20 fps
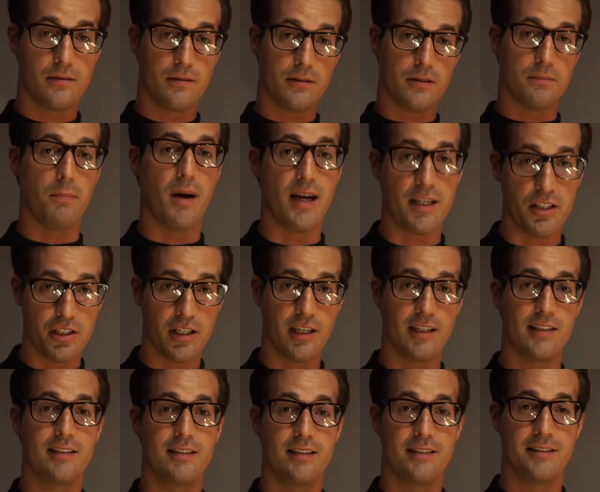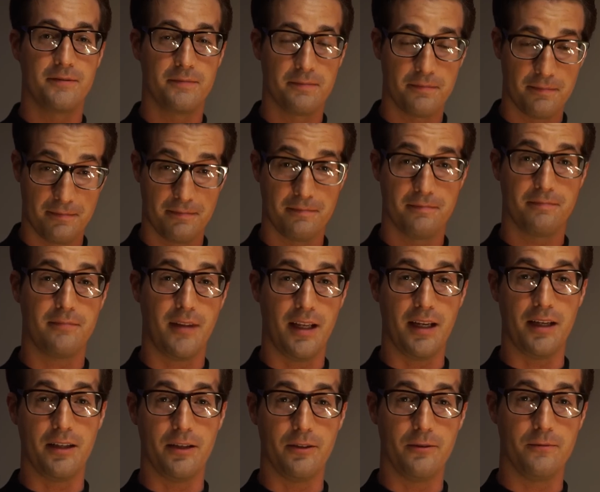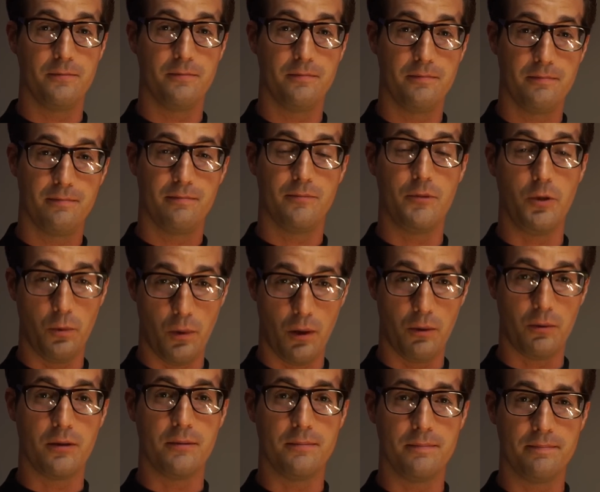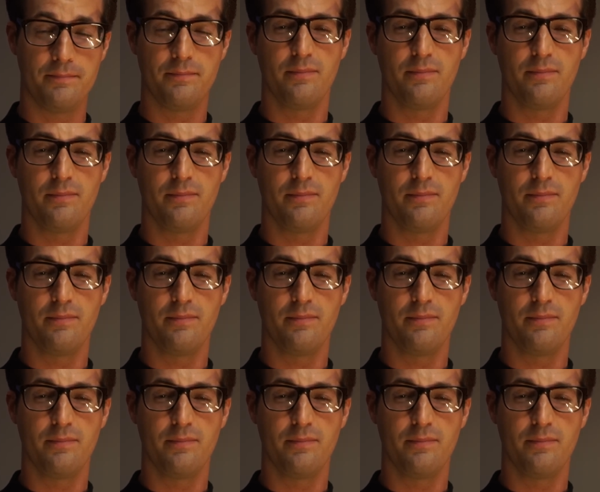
It's my chest. Thank you. You're welcome.